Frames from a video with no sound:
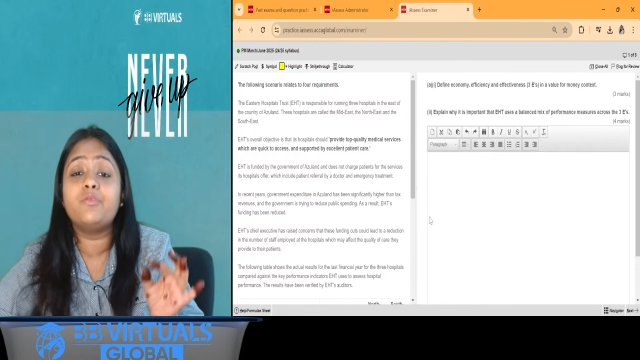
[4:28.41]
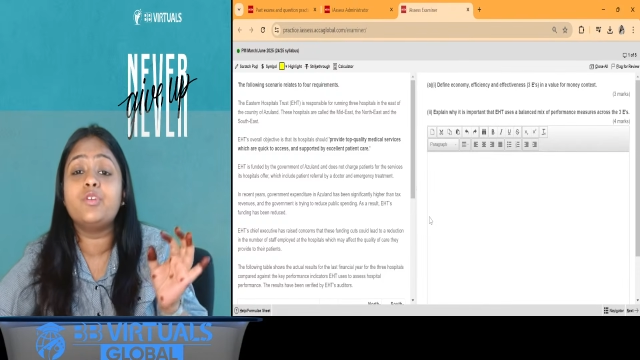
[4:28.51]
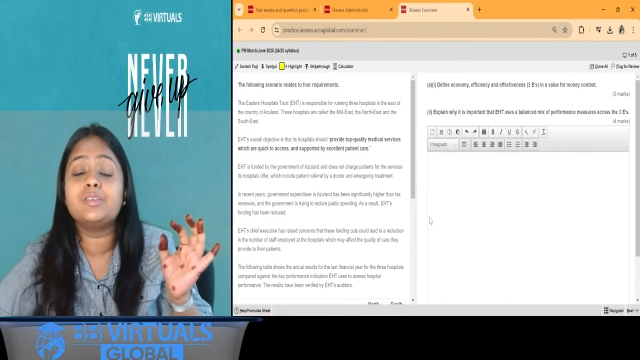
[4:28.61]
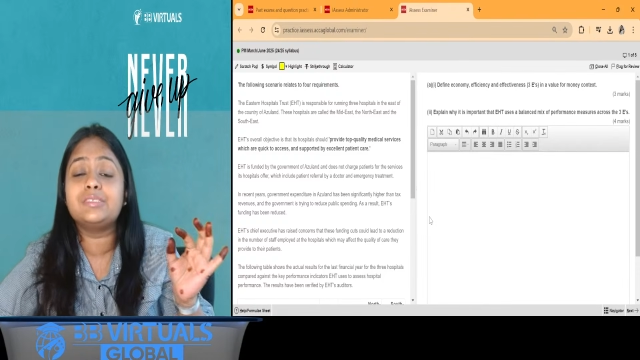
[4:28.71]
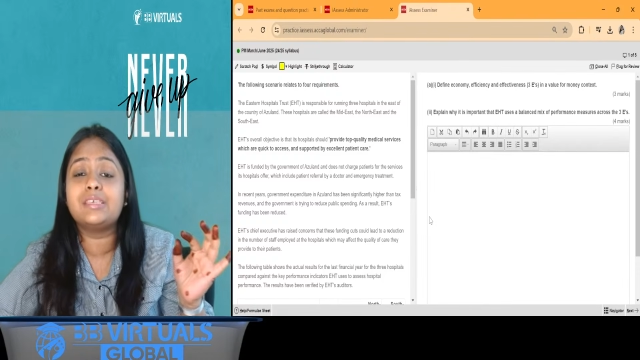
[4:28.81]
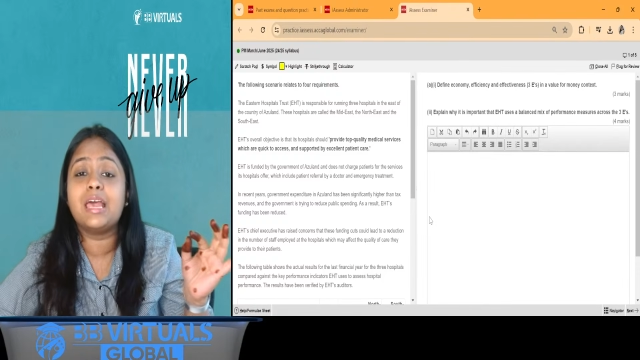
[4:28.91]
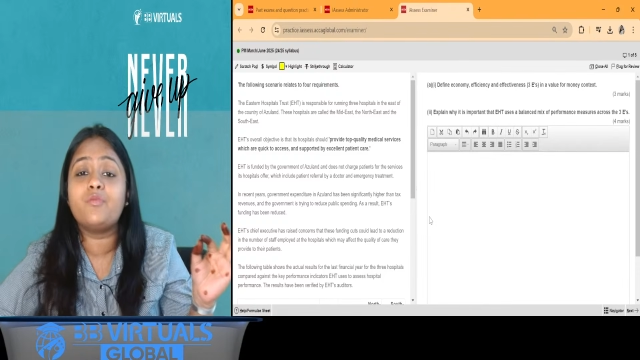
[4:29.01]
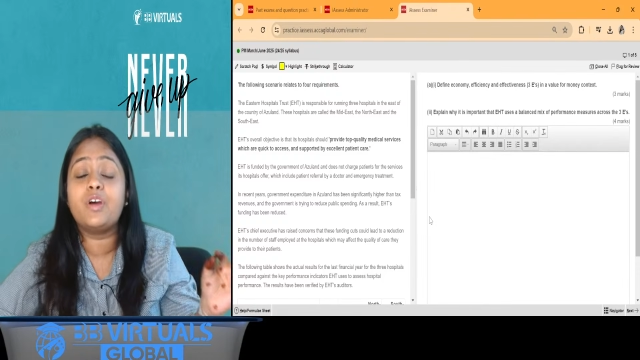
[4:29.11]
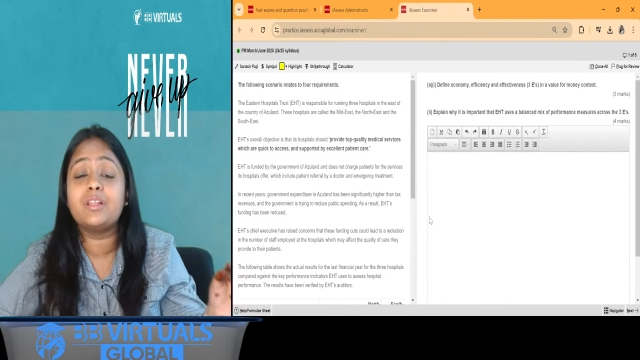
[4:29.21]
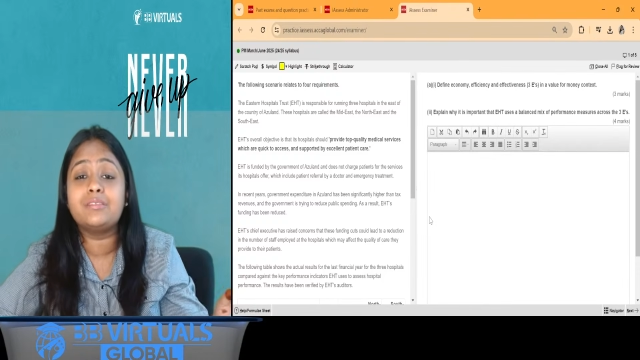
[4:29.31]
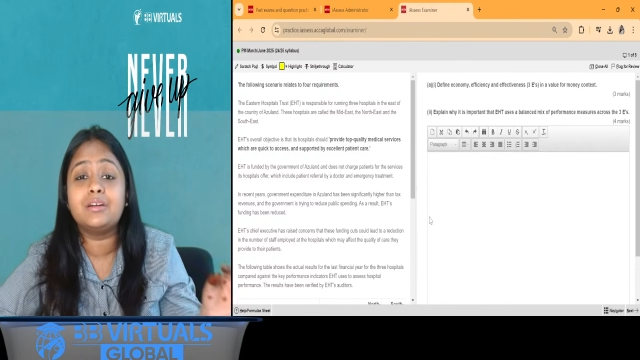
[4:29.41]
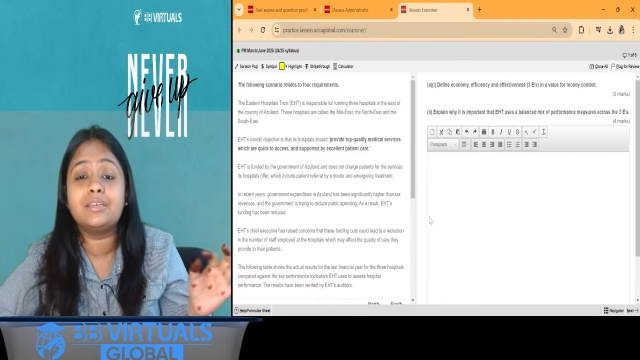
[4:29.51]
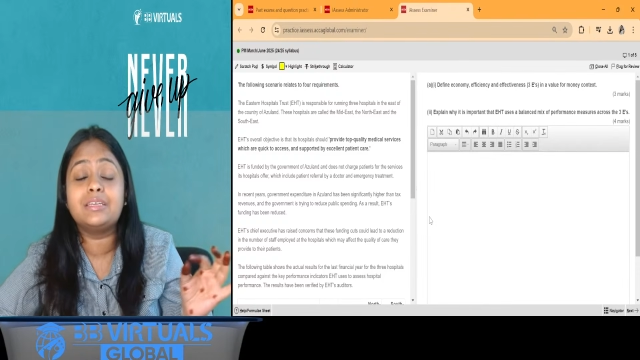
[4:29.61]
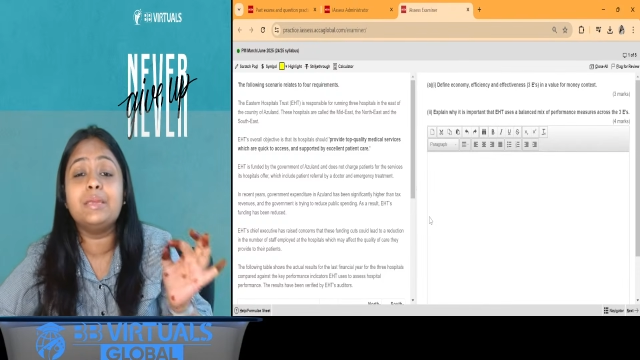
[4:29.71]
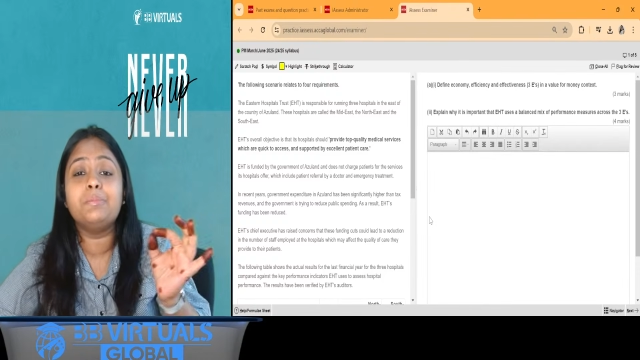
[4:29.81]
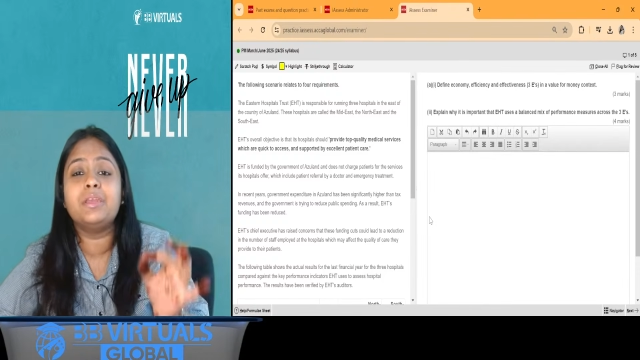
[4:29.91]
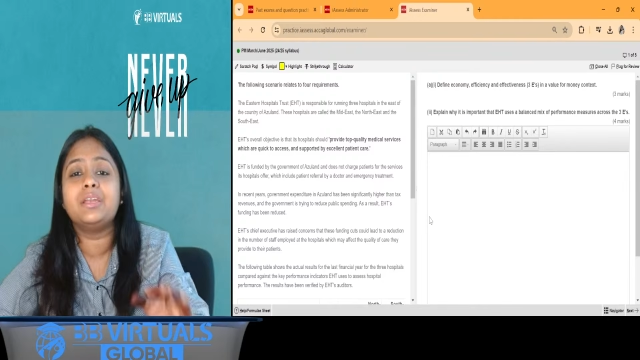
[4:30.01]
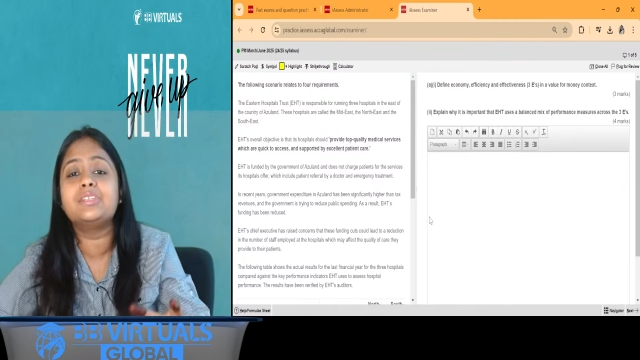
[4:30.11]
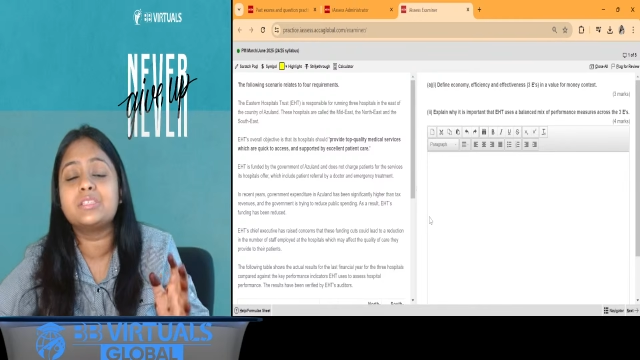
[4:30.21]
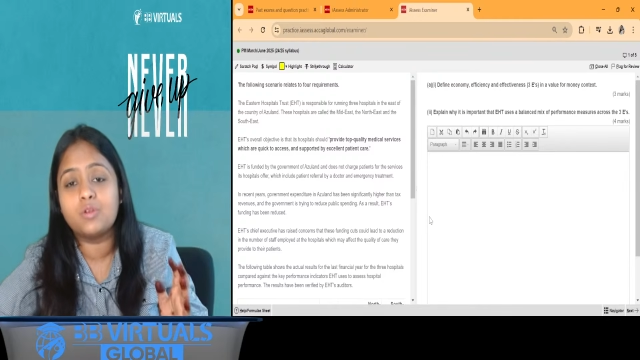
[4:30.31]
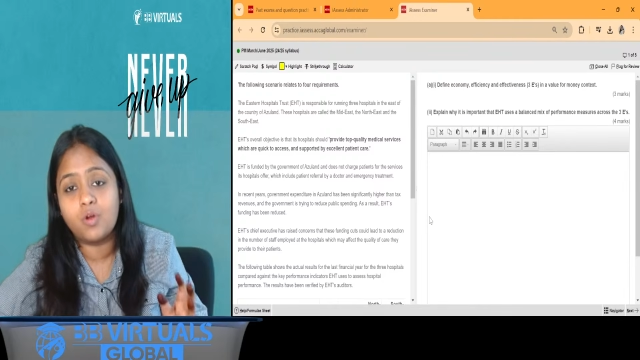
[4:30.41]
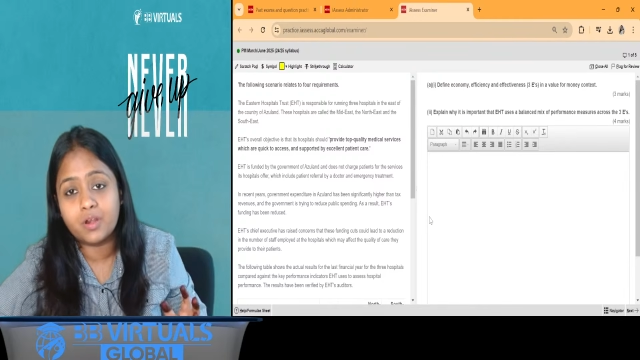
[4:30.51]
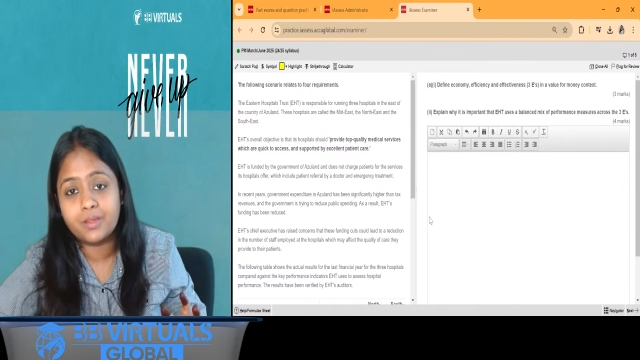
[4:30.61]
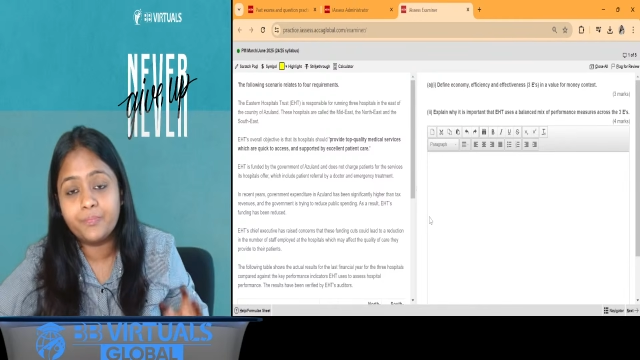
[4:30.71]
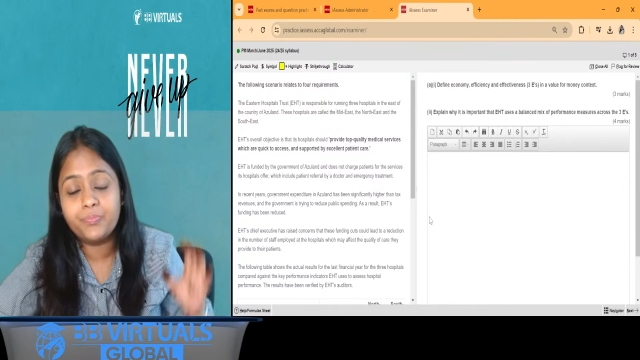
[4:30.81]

yourself a 30-minute slot.